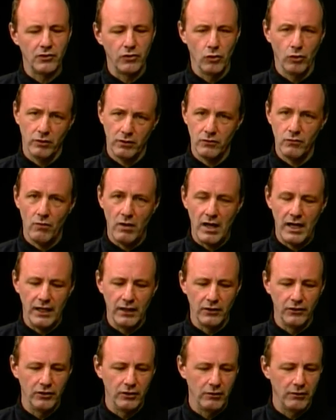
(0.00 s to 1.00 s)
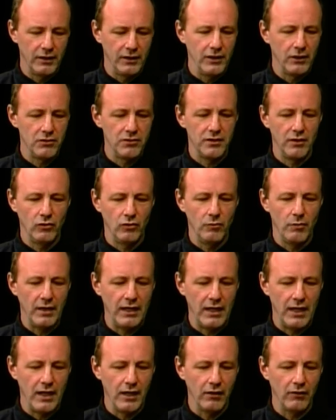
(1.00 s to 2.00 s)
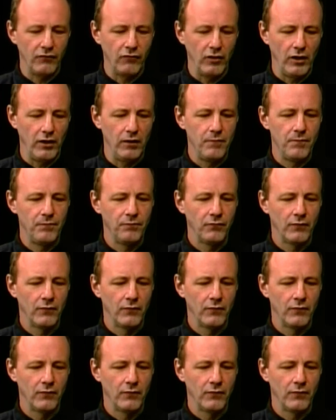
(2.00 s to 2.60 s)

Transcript: Thornton Wilder, and here's the new biography.